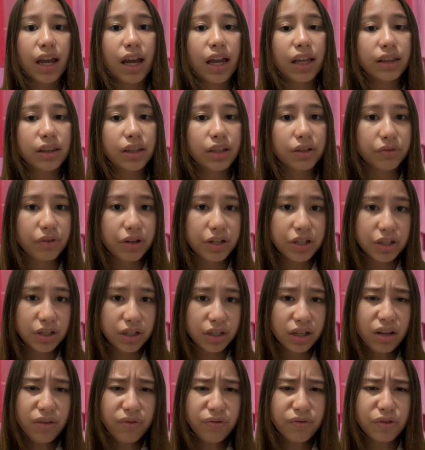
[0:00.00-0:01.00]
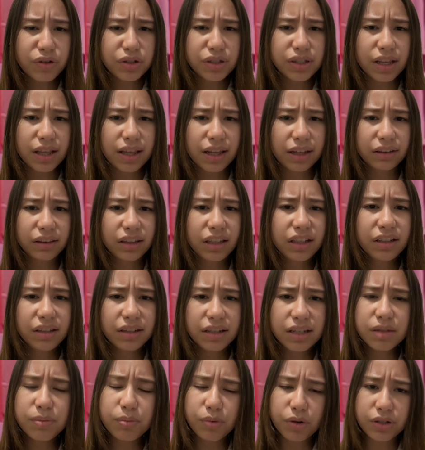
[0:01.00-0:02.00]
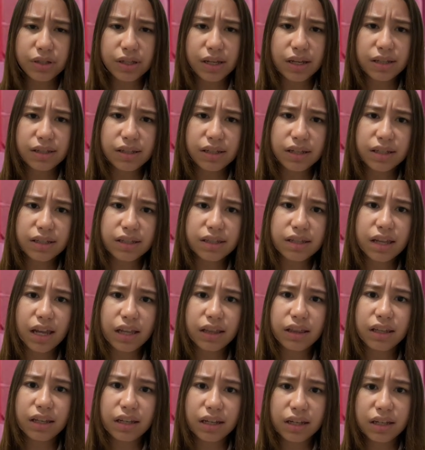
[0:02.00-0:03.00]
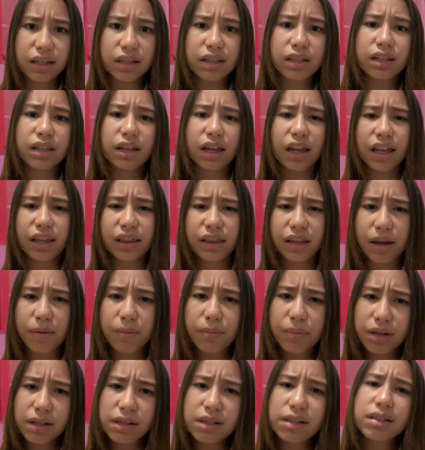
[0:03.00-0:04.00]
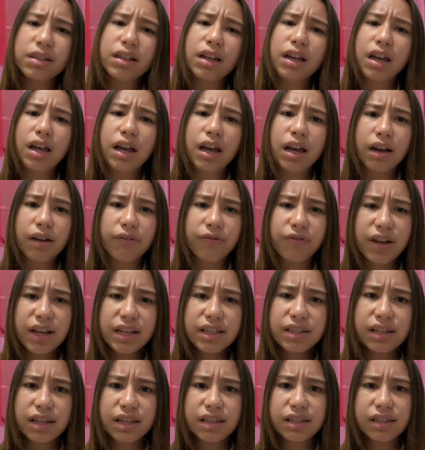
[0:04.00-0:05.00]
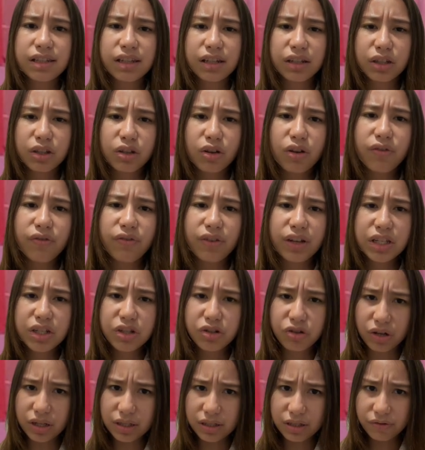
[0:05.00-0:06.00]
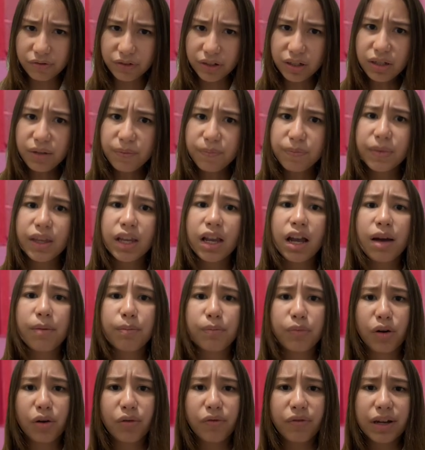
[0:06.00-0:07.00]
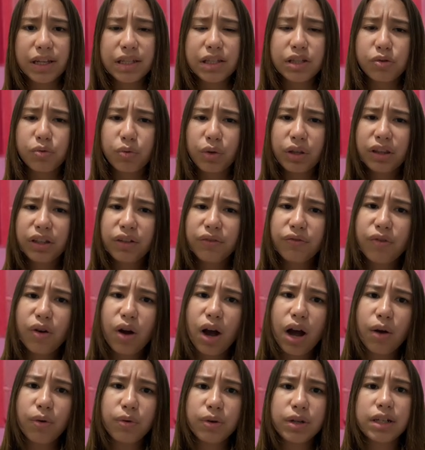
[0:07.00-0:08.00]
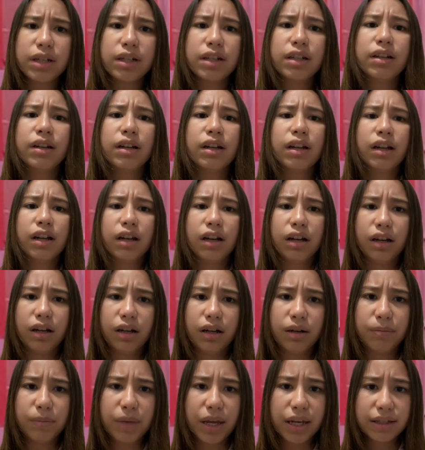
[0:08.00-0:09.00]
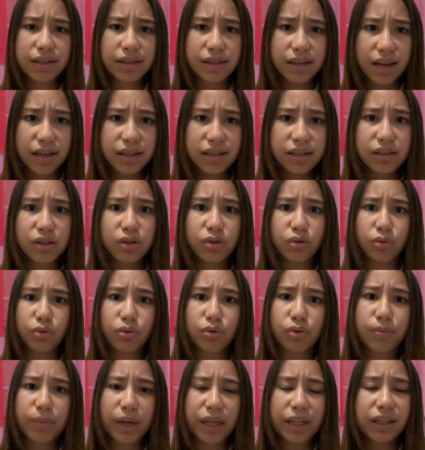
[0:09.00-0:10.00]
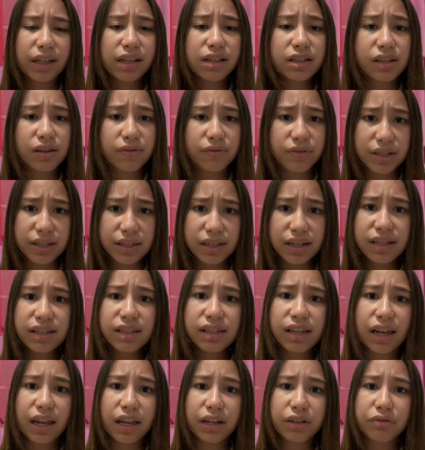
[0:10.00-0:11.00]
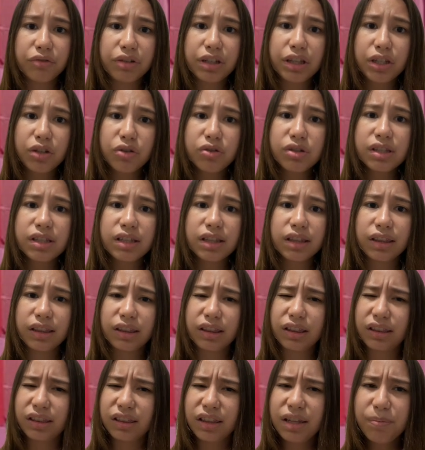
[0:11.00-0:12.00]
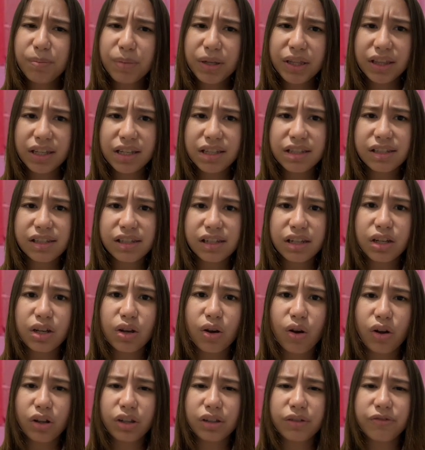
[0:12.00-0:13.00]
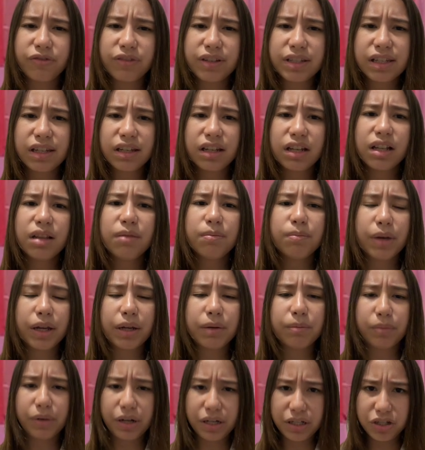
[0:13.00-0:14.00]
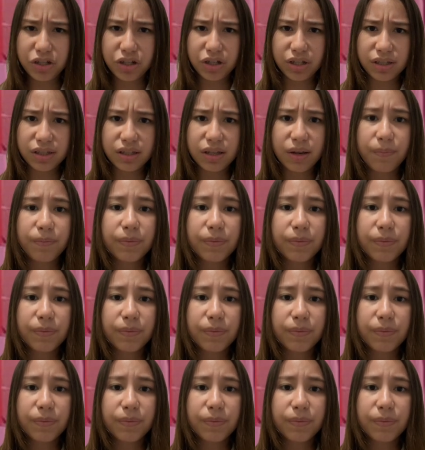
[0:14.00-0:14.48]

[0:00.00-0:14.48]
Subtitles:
The rationale for selecting this process is that it enables fast and secure fund transfer, provides 24-hour access to banking services, and reduced dependency on physical bank branches.